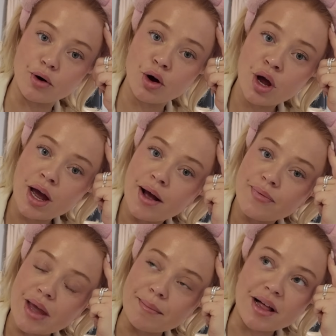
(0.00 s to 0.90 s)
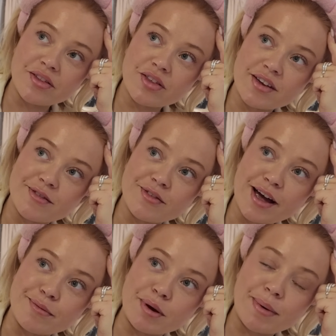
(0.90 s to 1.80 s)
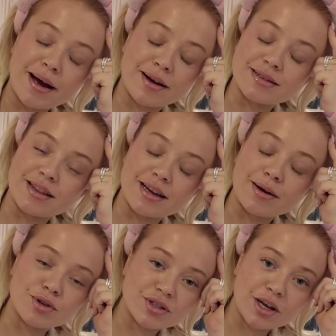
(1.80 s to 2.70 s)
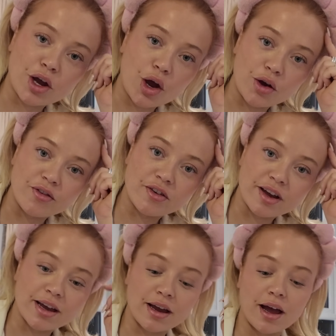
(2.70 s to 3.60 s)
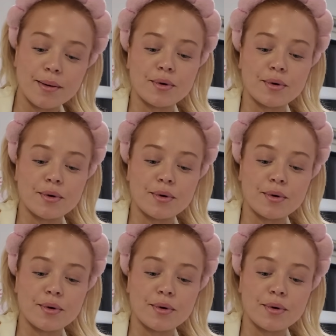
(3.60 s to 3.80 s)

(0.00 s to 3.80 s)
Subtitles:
But I'm glad that they've invited me back, because I think I was just like overthinking it,